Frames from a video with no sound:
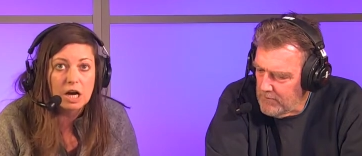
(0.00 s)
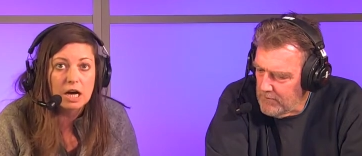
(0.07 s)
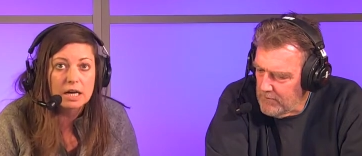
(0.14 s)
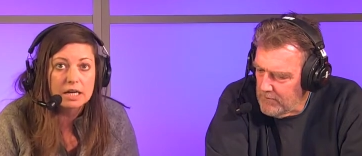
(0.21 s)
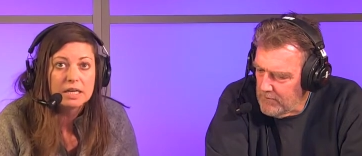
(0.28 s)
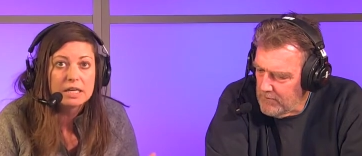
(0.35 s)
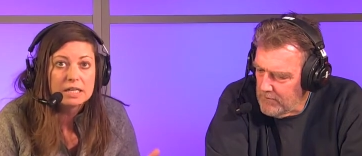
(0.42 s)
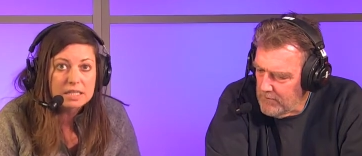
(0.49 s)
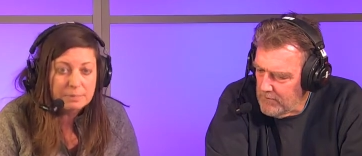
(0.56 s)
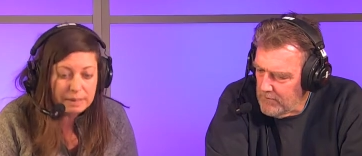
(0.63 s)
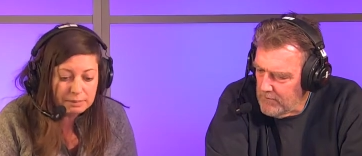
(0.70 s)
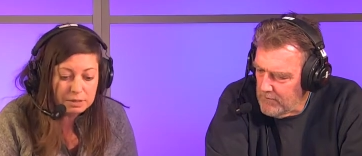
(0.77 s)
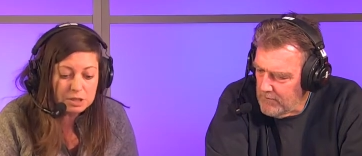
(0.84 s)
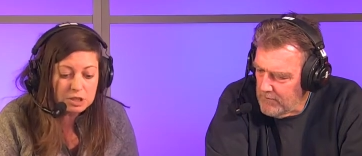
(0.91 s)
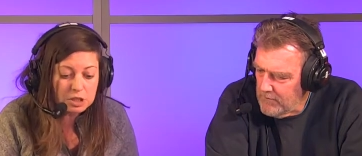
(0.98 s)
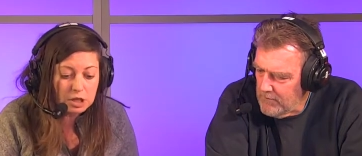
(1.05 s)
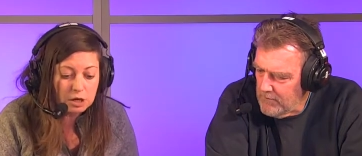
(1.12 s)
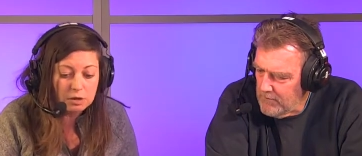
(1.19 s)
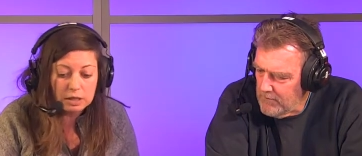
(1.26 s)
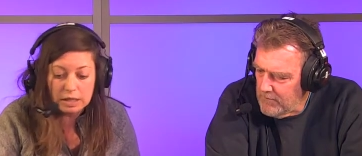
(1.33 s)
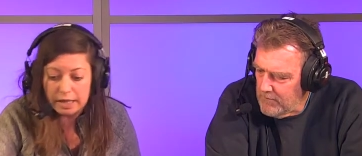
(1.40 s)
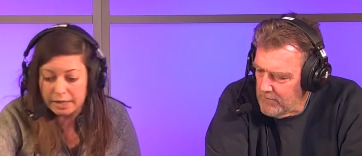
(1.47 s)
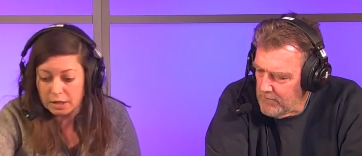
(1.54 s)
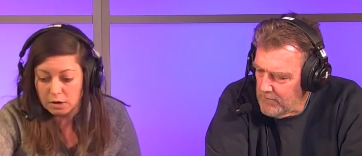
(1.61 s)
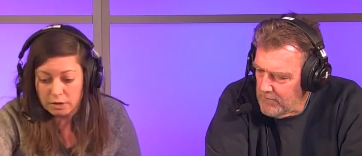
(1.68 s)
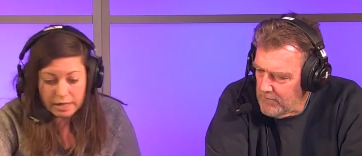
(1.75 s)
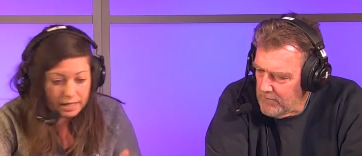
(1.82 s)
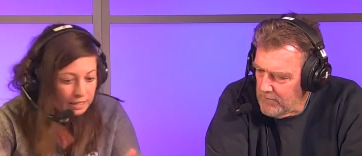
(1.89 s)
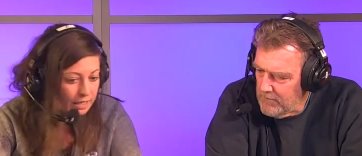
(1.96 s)
Speaker 1: dog to be able to go to like,
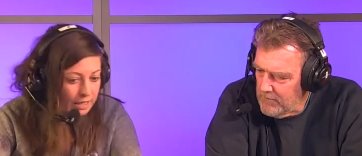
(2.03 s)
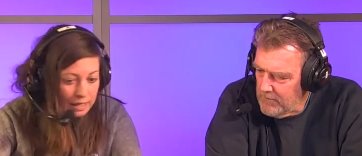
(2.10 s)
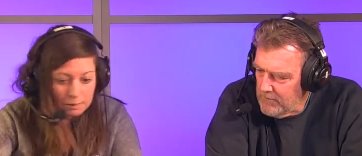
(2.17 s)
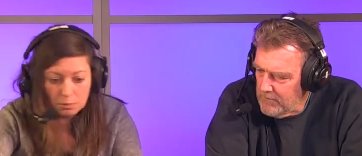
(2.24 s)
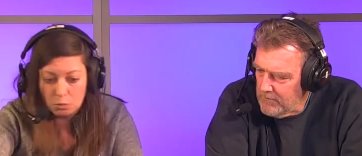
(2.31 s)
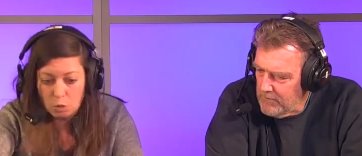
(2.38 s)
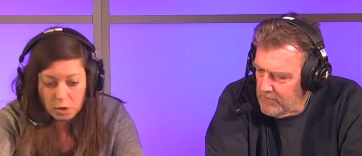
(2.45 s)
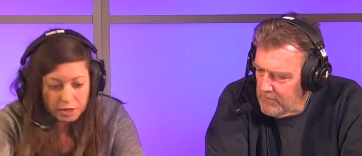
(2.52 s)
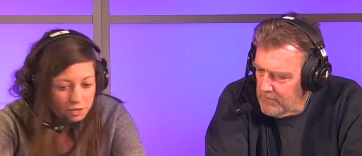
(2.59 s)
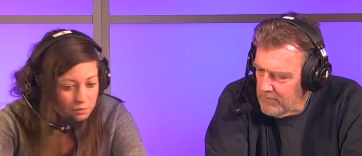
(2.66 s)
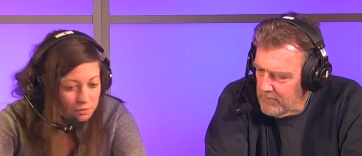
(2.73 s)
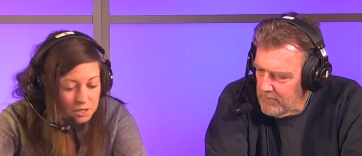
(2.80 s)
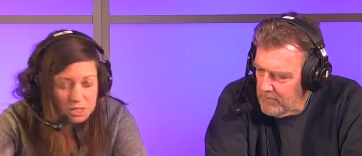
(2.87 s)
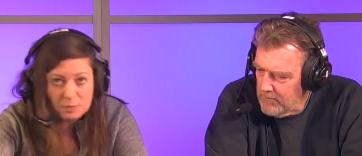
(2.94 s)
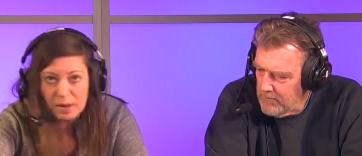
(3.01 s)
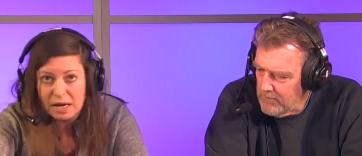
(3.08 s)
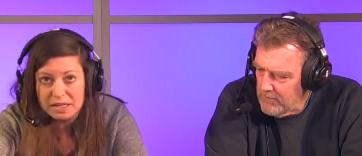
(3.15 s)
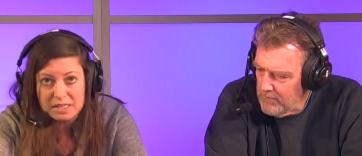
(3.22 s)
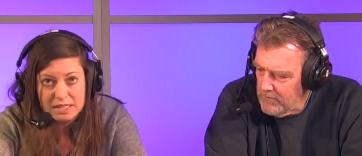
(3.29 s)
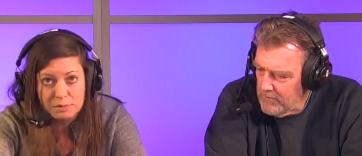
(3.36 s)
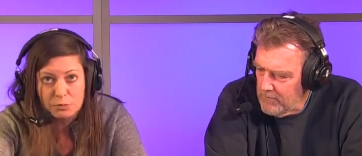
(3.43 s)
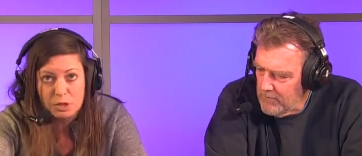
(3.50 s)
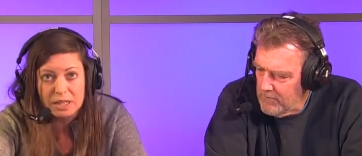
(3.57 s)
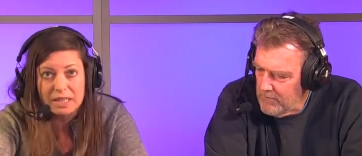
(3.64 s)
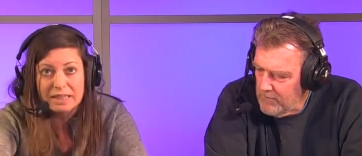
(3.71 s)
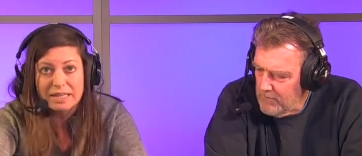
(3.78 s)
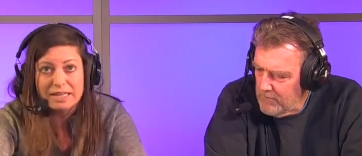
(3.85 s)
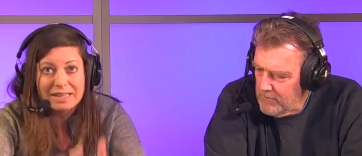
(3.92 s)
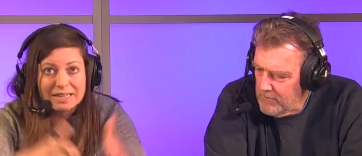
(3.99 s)
okay, like I'm working through these boxes. I'm really
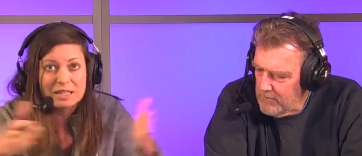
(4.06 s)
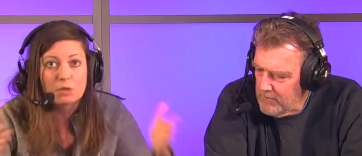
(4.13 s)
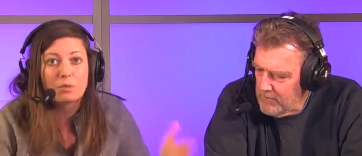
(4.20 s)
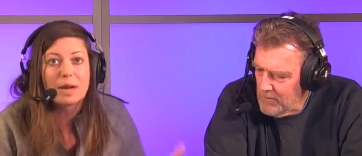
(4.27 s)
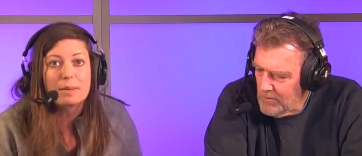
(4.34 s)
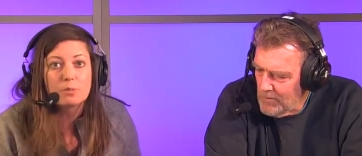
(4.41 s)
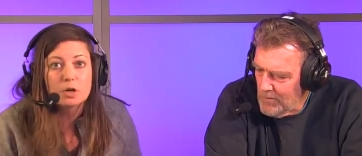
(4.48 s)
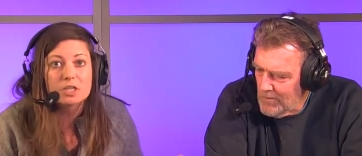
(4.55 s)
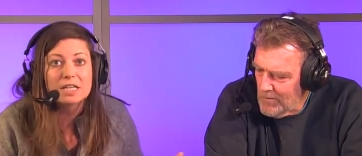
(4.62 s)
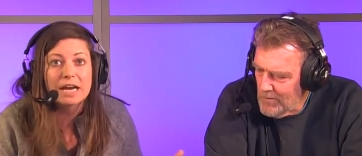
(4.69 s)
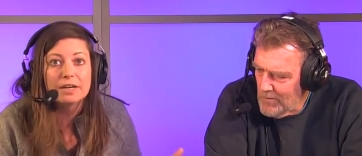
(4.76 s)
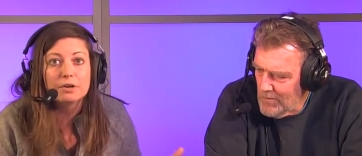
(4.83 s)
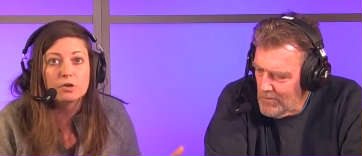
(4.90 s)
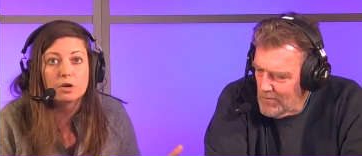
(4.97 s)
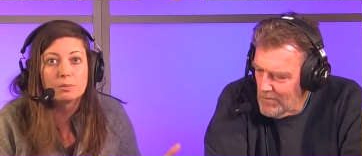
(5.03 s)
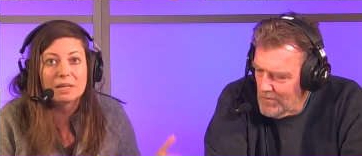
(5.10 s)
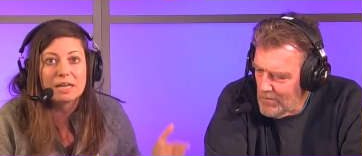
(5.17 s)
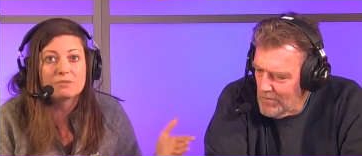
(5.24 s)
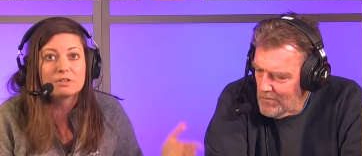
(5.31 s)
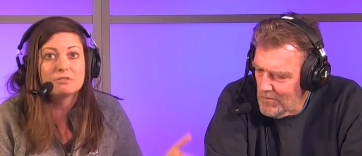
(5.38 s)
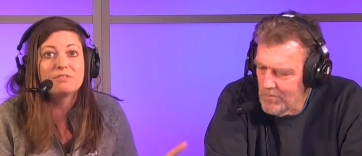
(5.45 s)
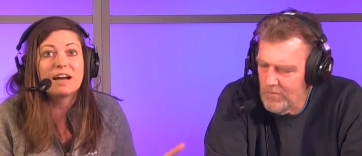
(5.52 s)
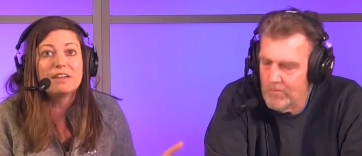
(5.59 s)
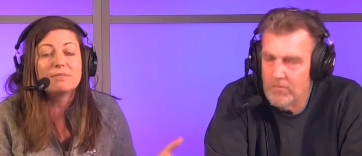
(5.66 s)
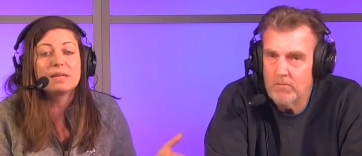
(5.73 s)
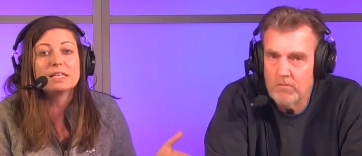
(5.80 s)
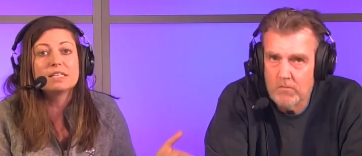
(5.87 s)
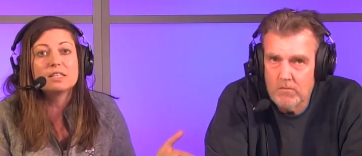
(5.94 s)
thinking. They're way more tired normally after 5